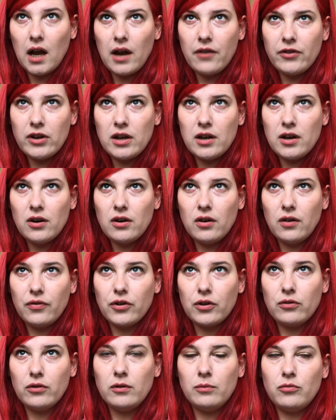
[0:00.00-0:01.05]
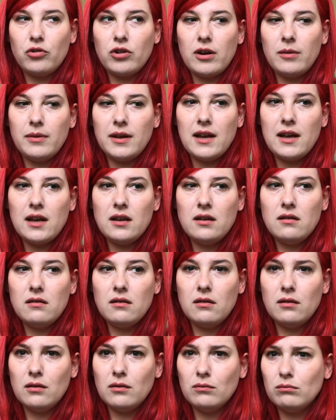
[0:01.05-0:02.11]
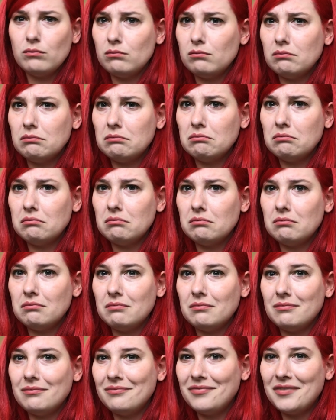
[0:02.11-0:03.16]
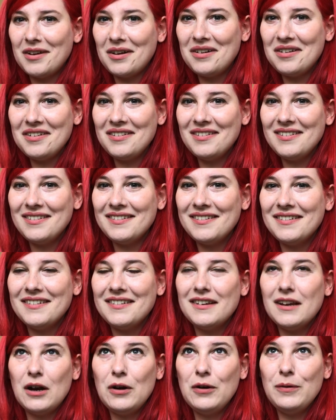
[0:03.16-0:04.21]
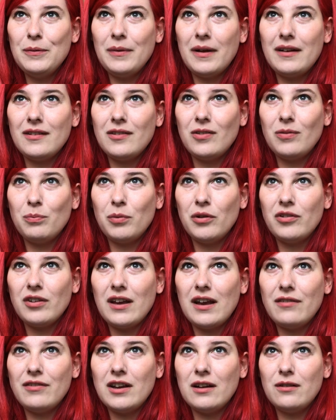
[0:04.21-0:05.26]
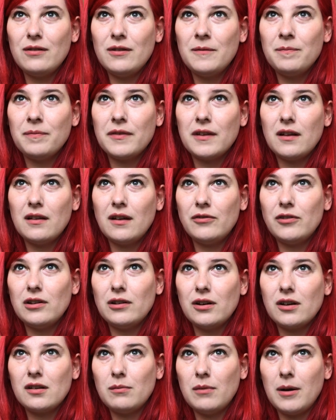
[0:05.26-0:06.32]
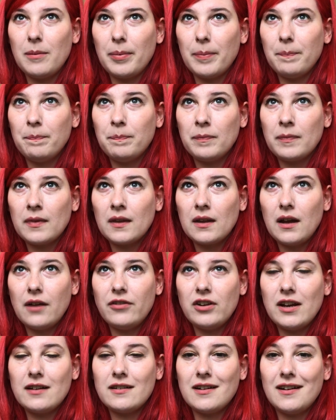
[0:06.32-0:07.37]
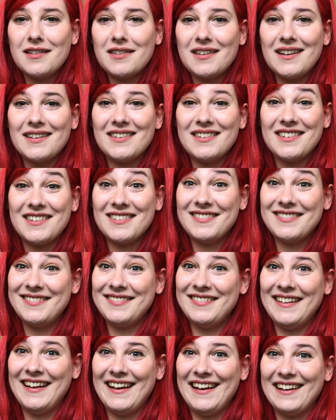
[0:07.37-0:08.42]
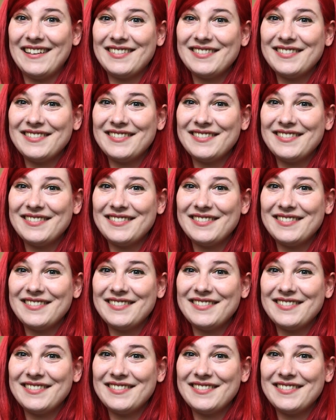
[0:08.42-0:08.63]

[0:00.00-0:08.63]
Ever hear of the group Trevian? No, but I suppose I have now. I'll have to look them up. Ever take dance lessons? Nah.